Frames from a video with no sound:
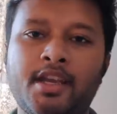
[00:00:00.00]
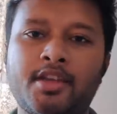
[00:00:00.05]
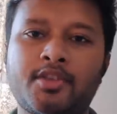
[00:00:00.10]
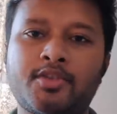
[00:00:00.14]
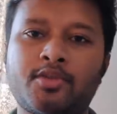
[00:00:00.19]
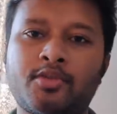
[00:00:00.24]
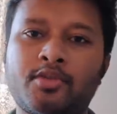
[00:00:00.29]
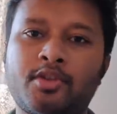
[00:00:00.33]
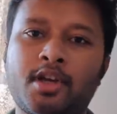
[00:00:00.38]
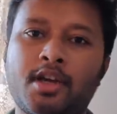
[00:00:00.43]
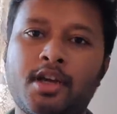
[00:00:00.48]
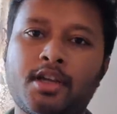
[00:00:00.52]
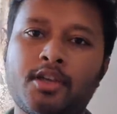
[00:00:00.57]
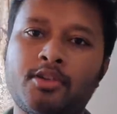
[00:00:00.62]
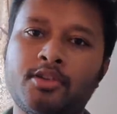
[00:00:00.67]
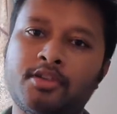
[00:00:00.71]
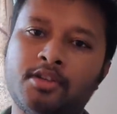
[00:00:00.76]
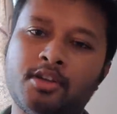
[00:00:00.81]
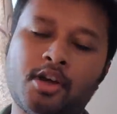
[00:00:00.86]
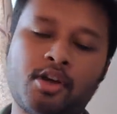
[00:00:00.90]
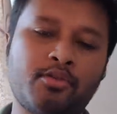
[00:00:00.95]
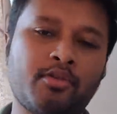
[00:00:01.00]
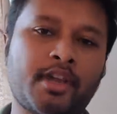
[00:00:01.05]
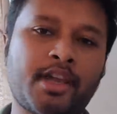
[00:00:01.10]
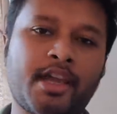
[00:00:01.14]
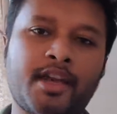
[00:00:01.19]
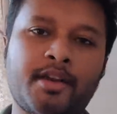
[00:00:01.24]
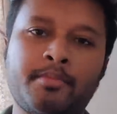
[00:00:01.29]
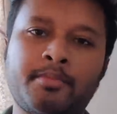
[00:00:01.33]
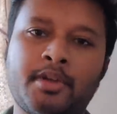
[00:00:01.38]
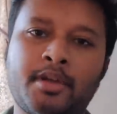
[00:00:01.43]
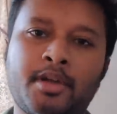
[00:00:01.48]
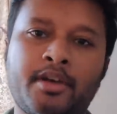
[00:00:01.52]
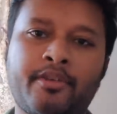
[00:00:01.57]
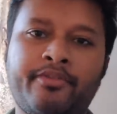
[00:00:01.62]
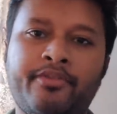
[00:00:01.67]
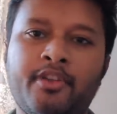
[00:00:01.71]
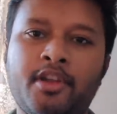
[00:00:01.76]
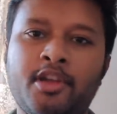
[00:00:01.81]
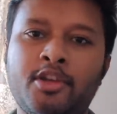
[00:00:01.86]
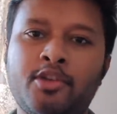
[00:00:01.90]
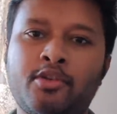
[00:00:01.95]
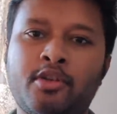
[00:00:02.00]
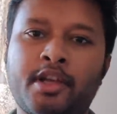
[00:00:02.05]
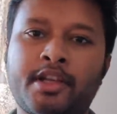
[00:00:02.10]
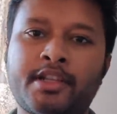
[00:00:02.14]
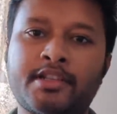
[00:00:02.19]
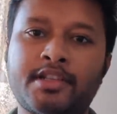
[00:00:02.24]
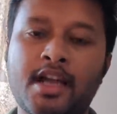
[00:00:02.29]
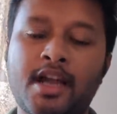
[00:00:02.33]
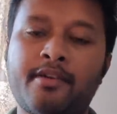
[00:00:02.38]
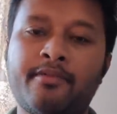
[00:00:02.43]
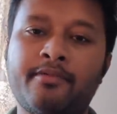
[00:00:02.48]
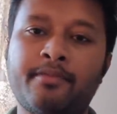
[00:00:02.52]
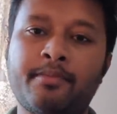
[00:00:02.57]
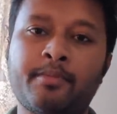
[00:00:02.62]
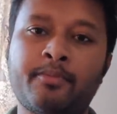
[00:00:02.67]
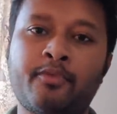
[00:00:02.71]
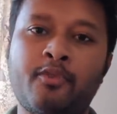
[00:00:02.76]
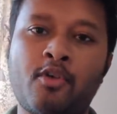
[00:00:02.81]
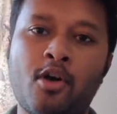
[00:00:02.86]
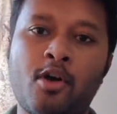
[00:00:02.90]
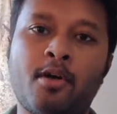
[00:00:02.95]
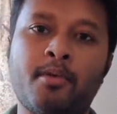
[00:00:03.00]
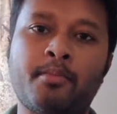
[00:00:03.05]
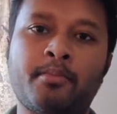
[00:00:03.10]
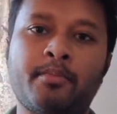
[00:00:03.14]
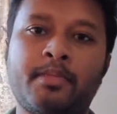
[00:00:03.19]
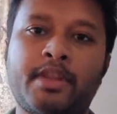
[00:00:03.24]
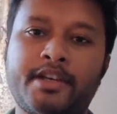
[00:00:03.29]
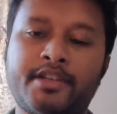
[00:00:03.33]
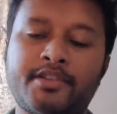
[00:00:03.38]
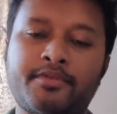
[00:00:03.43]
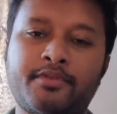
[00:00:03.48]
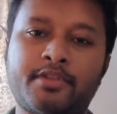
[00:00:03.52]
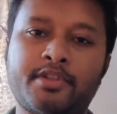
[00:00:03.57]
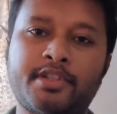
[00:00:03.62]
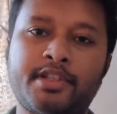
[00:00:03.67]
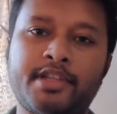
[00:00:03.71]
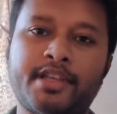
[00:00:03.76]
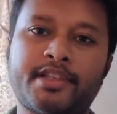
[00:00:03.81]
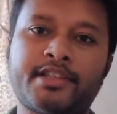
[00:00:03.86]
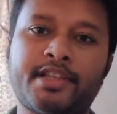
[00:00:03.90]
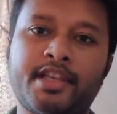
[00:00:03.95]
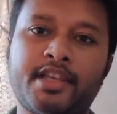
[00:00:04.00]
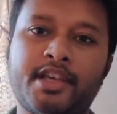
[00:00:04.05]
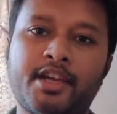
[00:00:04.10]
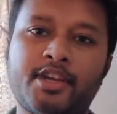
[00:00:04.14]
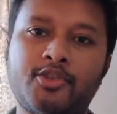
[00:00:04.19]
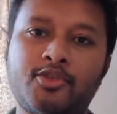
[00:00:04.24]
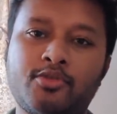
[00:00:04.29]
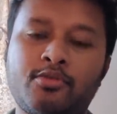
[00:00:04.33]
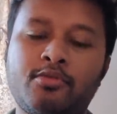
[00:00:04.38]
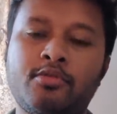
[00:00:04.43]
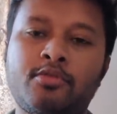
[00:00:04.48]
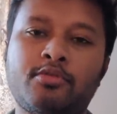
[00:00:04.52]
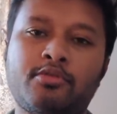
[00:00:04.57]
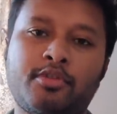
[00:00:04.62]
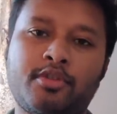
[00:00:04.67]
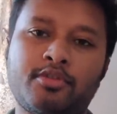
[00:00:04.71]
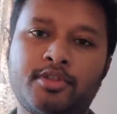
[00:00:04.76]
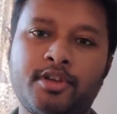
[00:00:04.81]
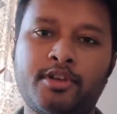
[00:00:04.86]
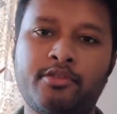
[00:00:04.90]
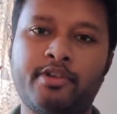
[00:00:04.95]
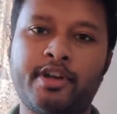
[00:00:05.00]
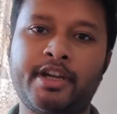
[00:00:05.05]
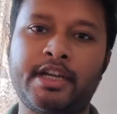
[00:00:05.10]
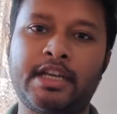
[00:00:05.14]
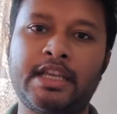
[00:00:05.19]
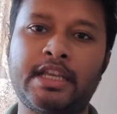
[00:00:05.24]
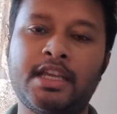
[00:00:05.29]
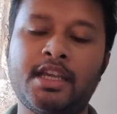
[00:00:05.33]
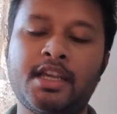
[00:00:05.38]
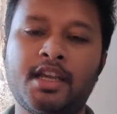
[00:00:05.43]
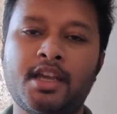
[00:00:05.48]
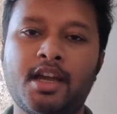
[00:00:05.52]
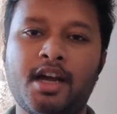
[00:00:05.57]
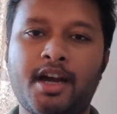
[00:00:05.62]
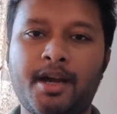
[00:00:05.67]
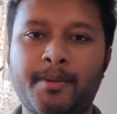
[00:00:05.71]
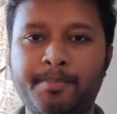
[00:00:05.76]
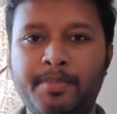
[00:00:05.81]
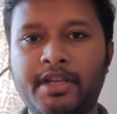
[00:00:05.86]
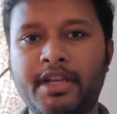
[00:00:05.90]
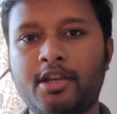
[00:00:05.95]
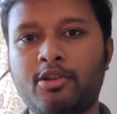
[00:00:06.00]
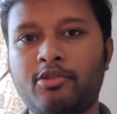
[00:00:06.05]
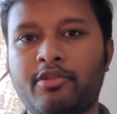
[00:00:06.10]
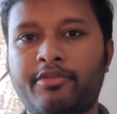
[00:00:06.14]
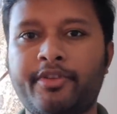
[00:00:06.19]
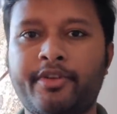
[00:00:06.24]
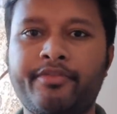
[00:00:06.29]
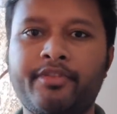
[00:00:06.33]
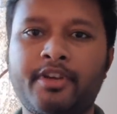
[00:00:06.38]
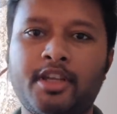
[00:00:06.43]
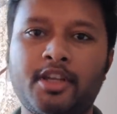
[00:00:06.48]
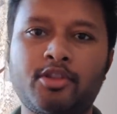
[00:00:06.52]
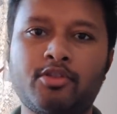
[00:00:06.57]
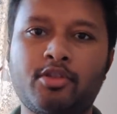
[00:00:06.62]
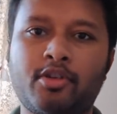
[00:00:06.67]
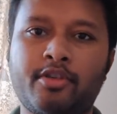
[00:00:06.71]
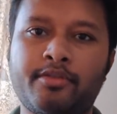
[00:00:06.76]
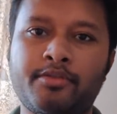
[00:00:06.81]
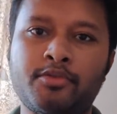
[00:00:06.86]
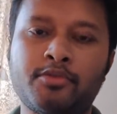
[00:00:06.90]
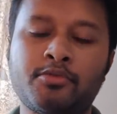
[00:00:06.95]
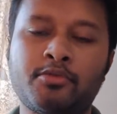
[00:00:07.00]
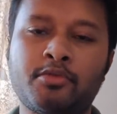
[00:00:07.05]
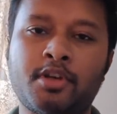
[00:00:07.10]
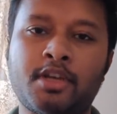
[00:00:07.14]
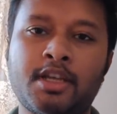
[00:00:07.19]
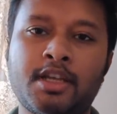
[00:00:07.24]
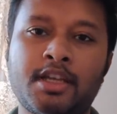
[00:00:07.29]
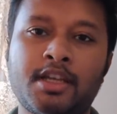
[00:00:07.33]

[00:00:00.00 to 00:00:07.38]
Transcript: So the now you can uh, fill your exam form, that is for C S I R June two thousand twenty up till your fifteenth of June.